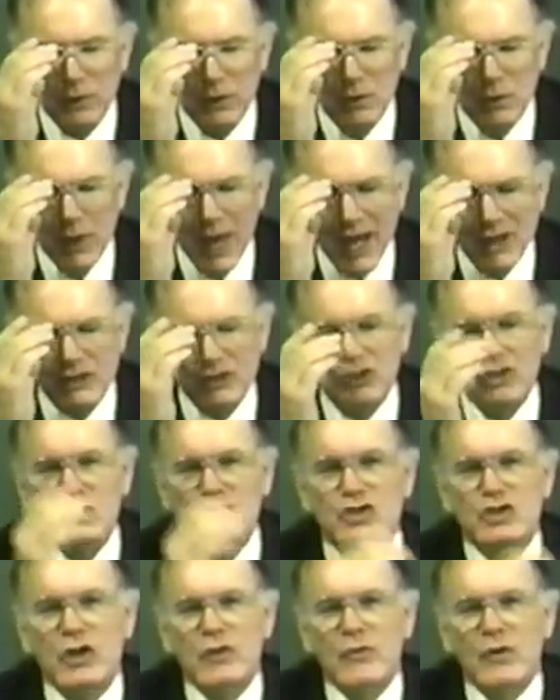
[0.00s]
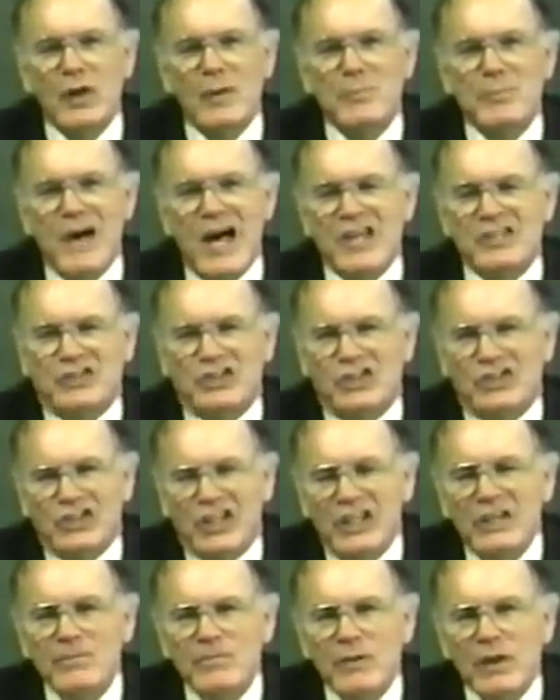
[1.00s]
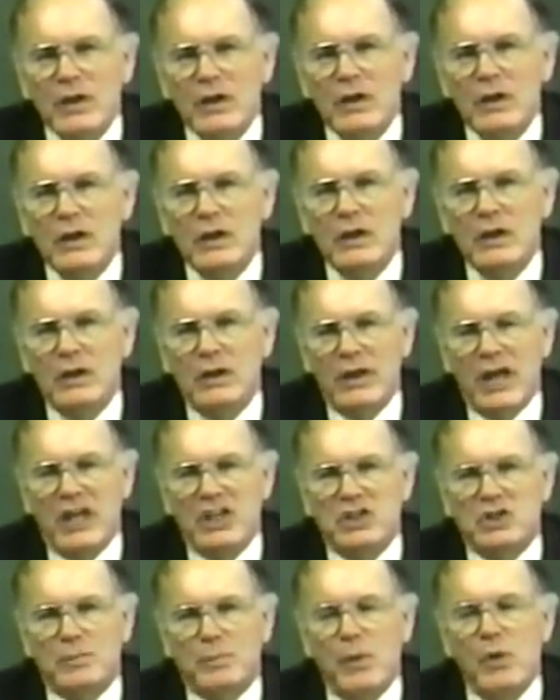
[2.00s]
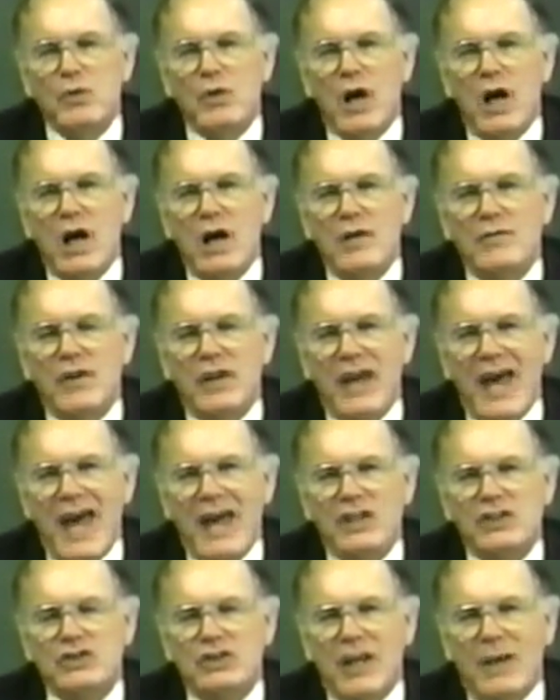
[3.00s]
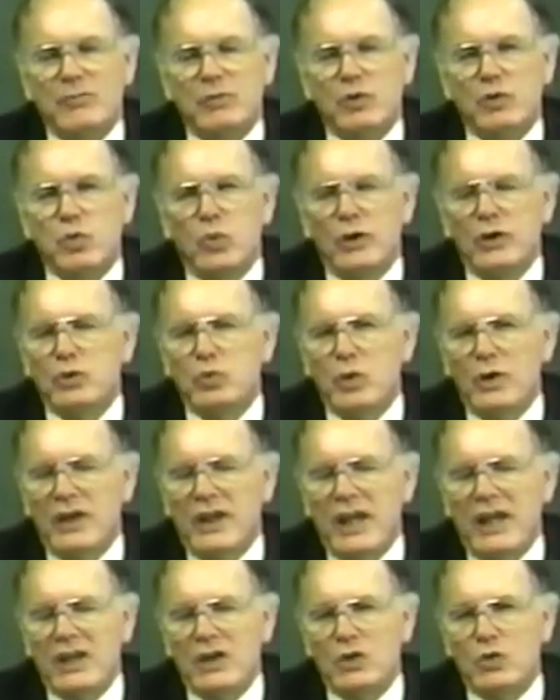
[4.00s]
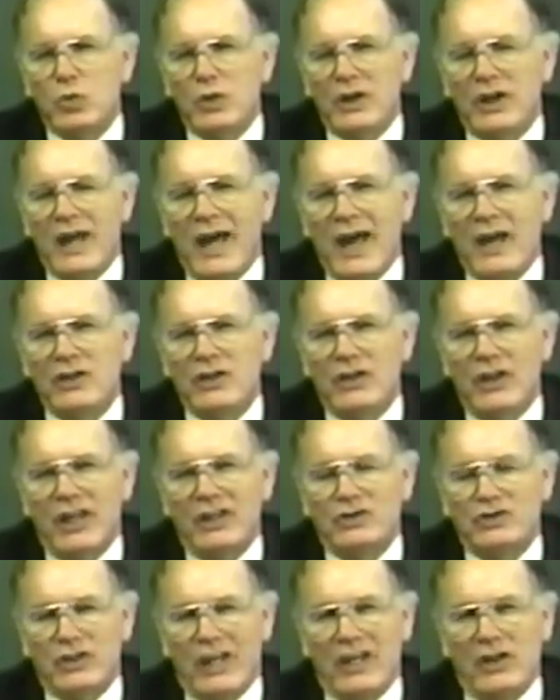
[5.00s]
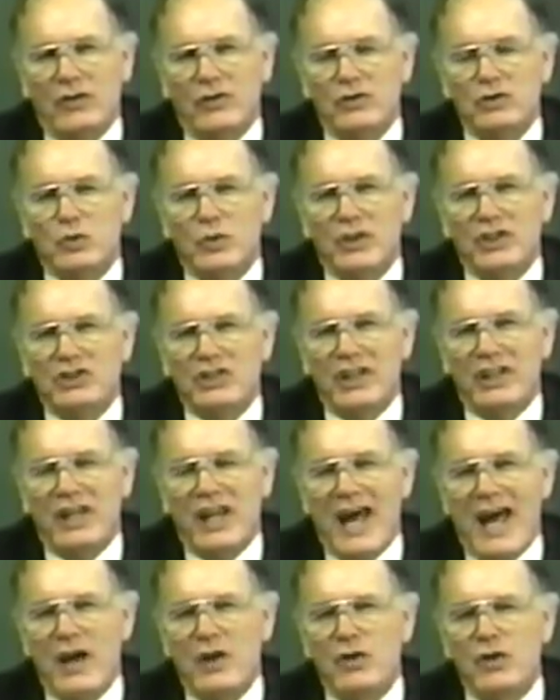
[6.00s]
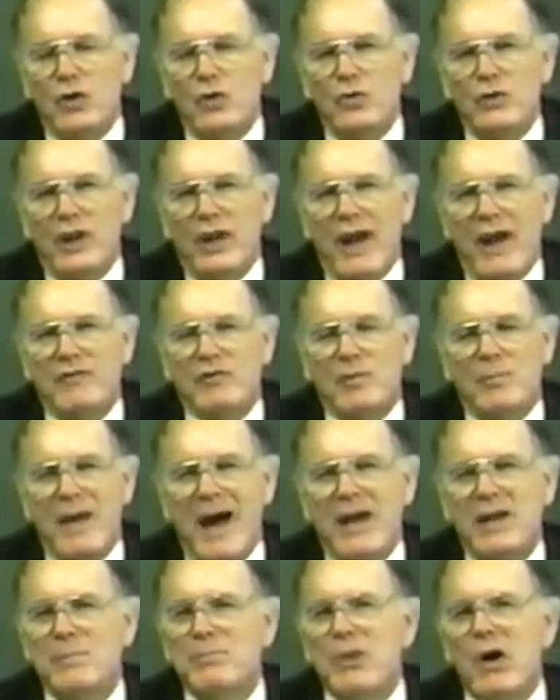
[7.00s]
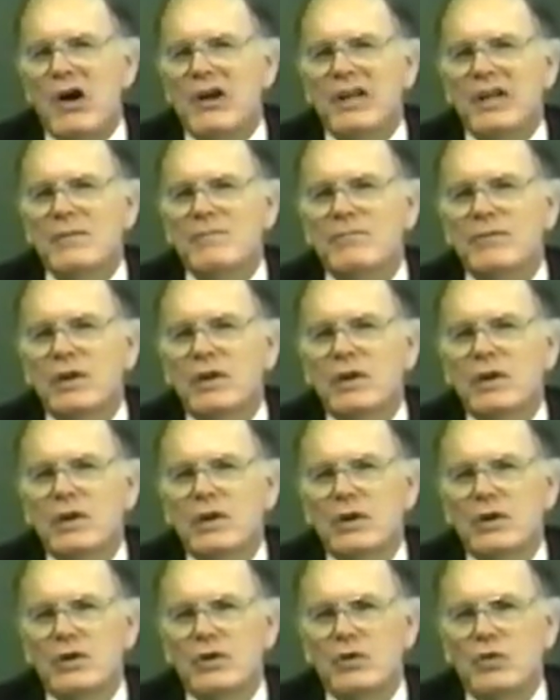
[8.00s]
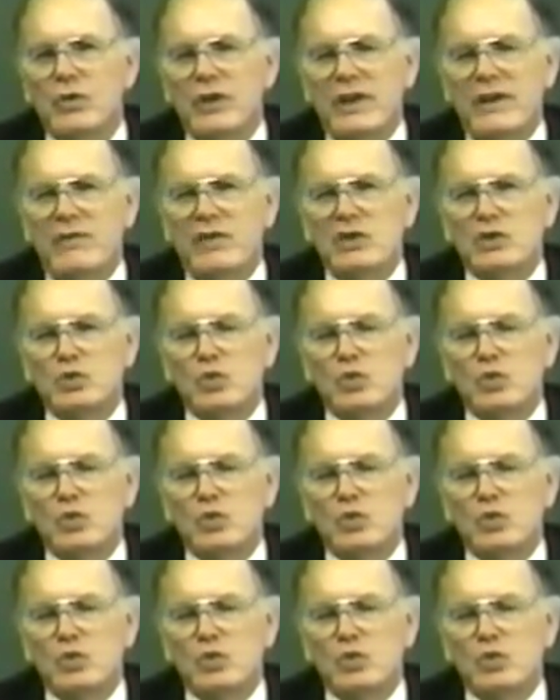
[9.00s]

That's the general apostasy that he spoke of in Acts chapter 20, 28, and 29 to those elders when he said that I know that after my departing, grievous